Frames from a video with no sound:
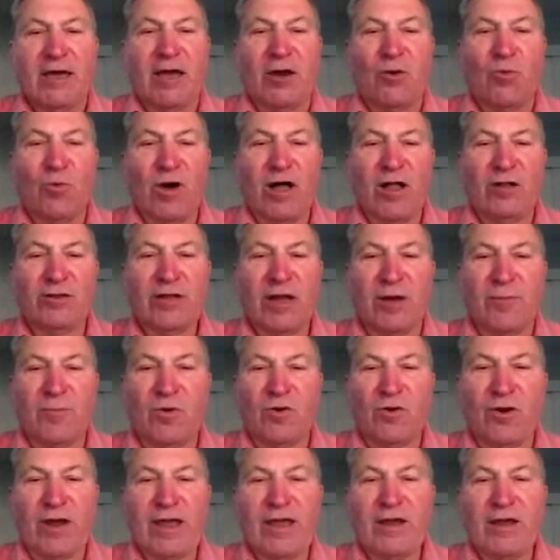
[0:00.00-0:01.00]
and well
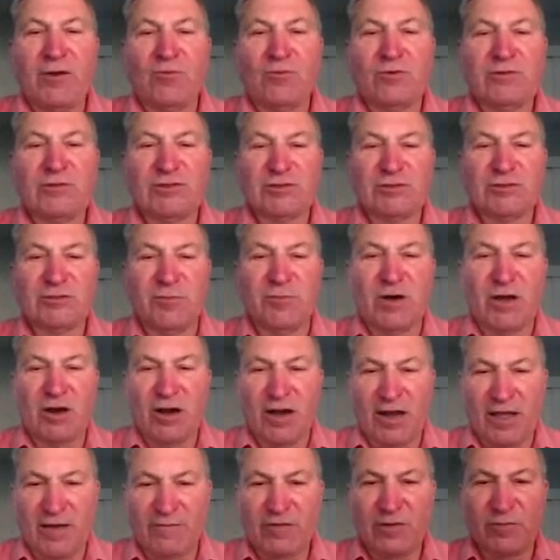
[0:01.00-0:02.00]
number 8, which is about
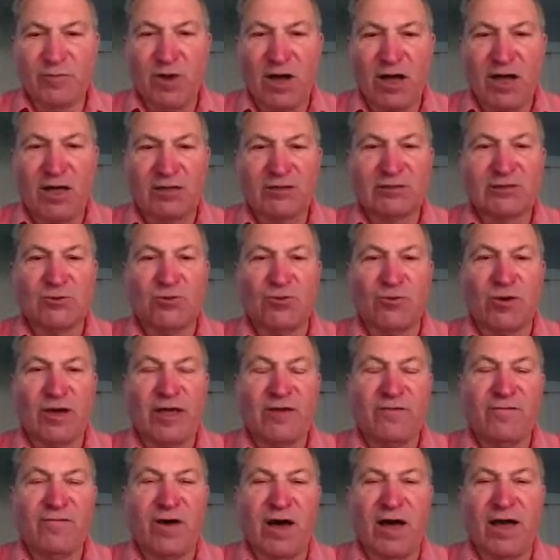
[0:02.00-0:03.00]
11 miles
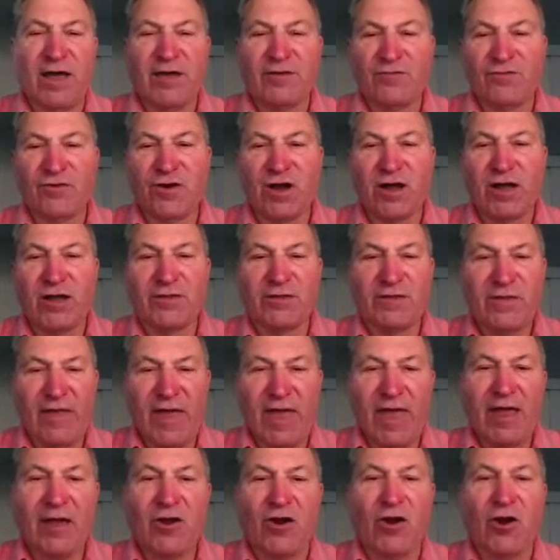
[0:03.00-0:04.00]
away, via truck and
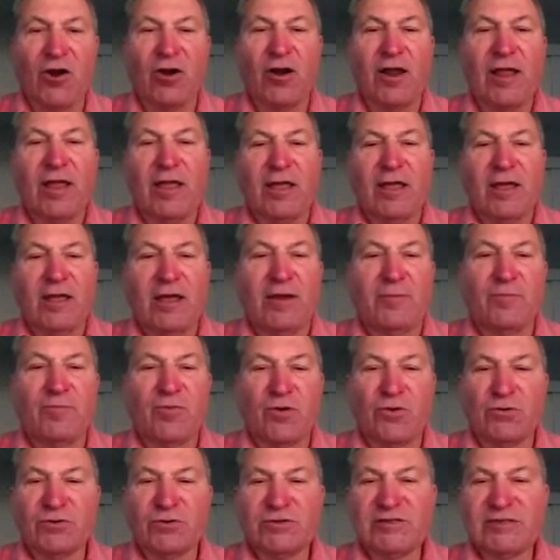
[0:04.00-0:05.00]
tanker, and
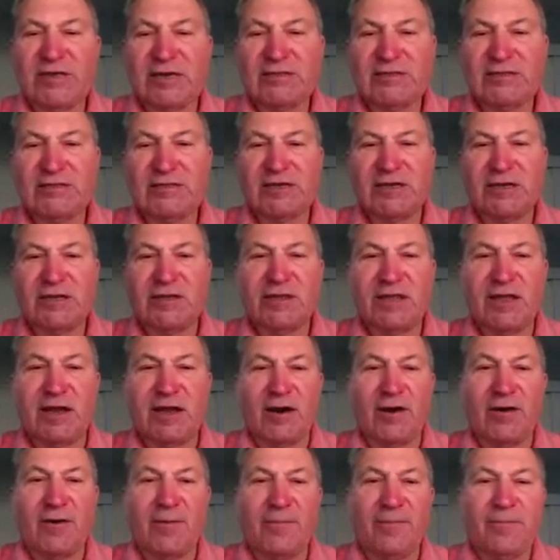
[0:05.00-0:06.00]
processing it
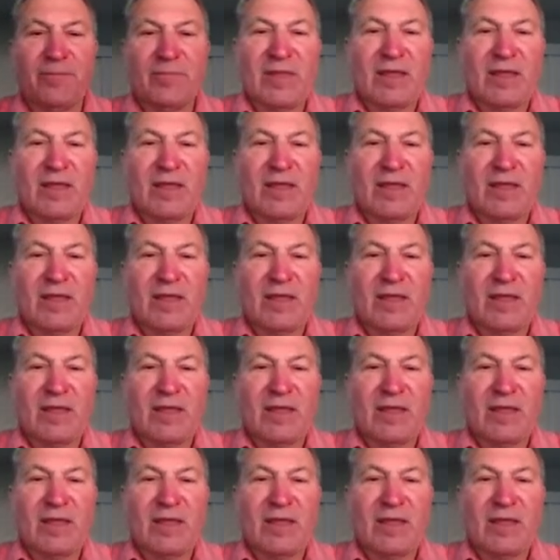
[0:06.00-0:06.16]
there.